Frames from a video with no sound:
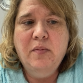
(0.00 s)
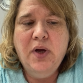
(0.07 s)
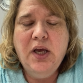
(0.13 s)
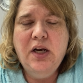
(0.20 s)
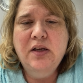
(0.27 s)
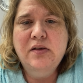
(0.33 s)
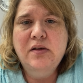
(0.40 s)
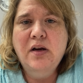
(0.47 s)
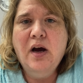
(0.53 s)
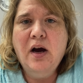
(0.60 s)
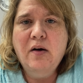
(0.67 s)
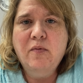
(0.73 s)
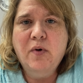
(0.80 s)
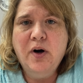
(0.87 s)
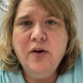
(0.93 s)
it is
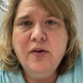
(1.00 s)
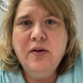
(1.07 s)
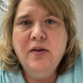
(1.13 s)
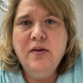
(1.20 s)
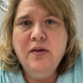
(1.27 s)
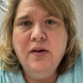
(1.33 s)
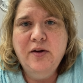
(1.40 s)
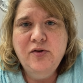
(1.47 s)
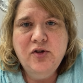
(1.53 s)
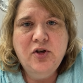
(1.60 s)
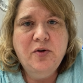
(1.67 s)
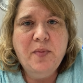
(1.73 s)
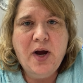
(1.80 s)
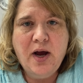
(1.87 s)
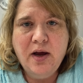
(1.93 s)
not worth losing
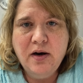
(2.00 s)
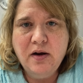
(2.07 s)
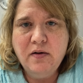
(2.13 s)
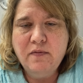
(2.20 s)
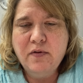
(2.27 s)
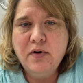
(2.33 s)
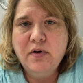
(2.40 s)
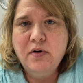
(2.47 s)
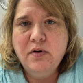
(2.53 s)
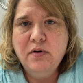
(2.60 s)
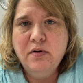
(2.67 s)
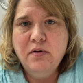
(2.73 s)
your mind over.